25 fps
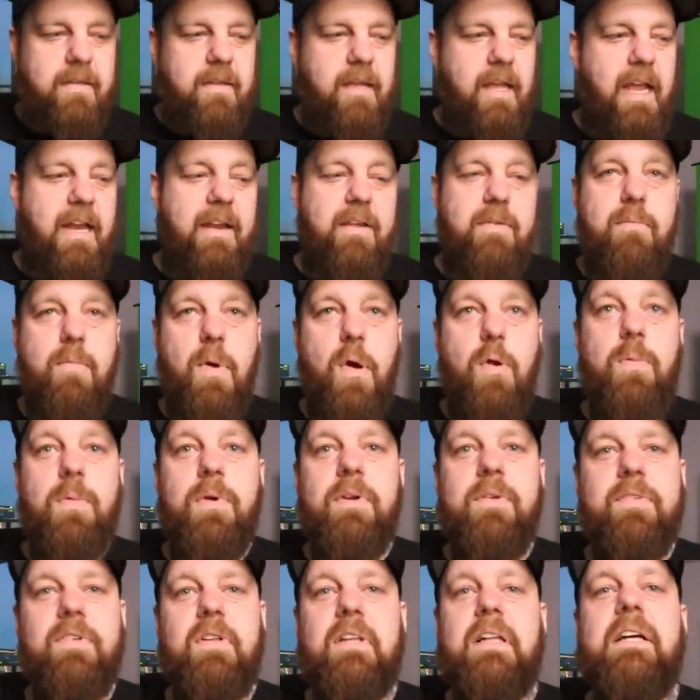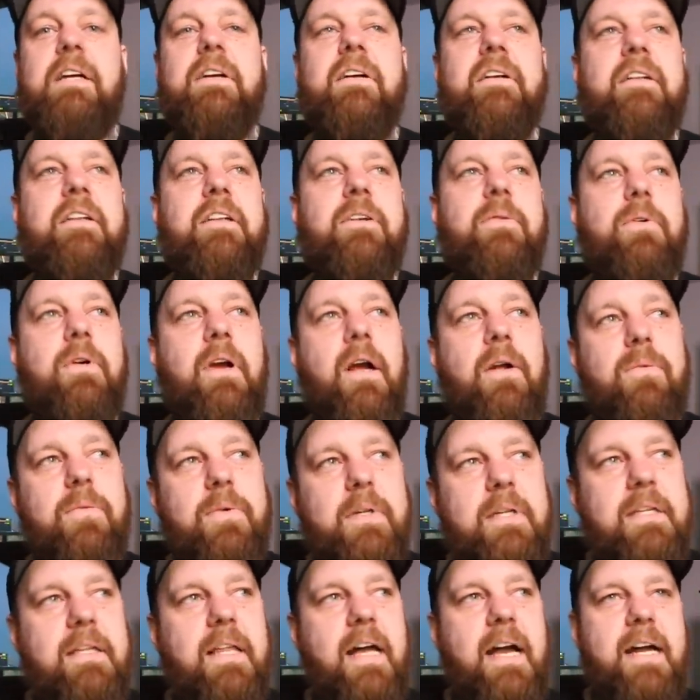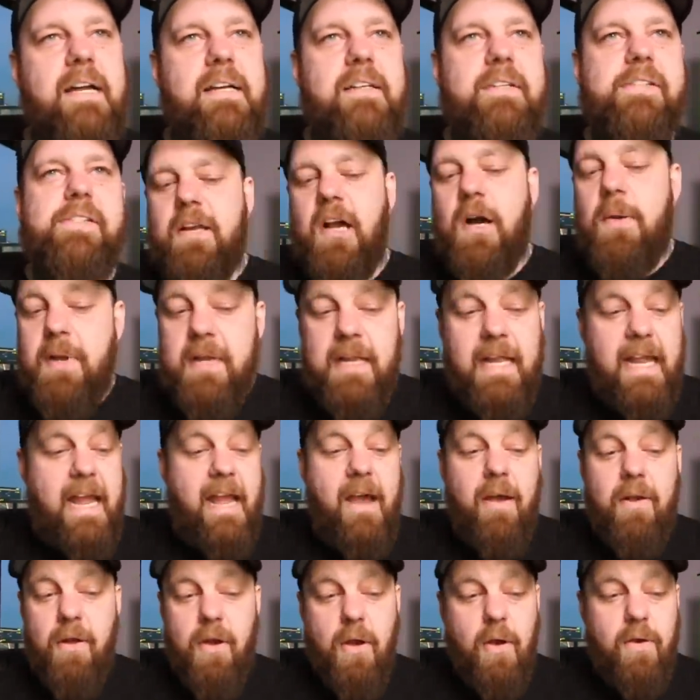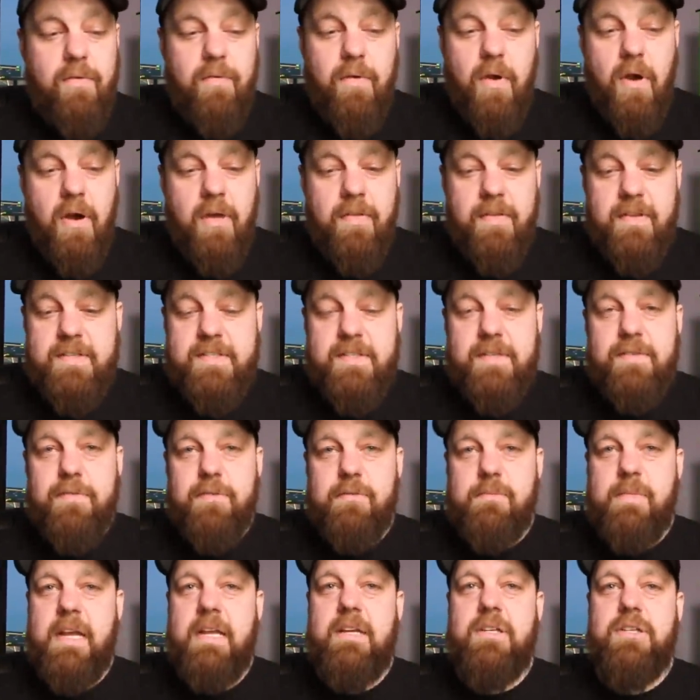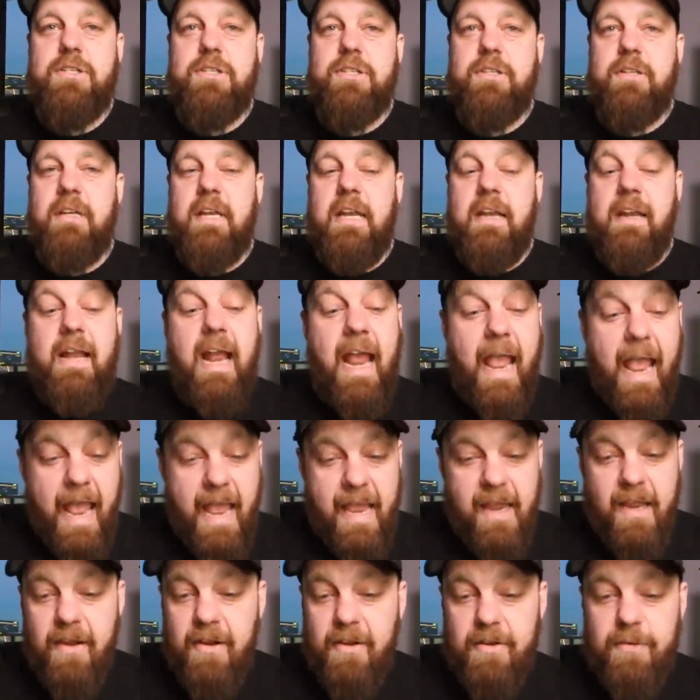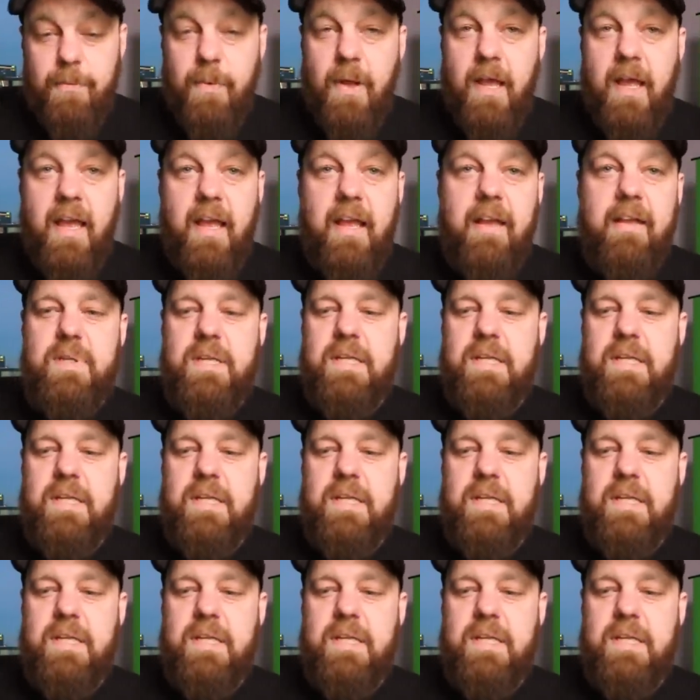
had a moment of clarity where I realized coming out of on this information in an angered way,